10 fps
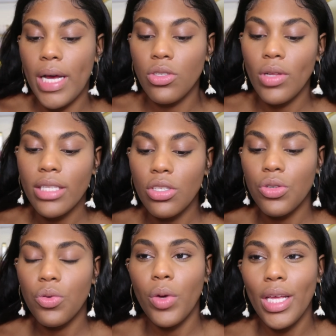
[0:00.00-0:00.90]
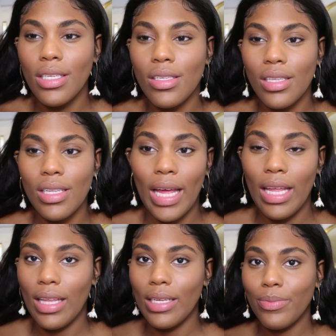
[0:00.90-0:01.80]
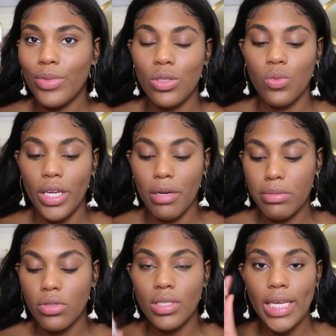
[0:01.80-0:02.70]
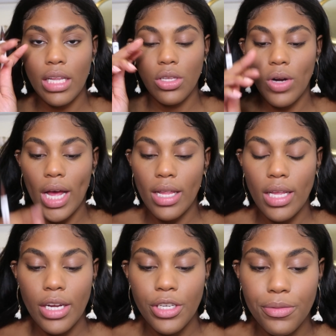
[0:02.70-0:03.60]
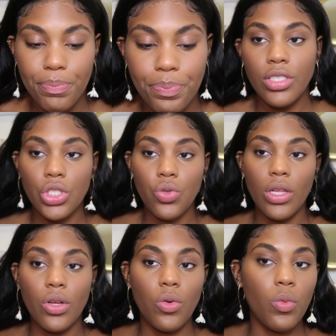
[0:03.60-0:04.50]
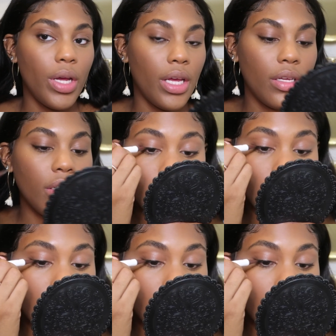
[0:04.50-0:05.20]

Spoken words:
But I do like to do wings lately, which is weird. But I'm just going to take a little eyeliner. Just do a little wing.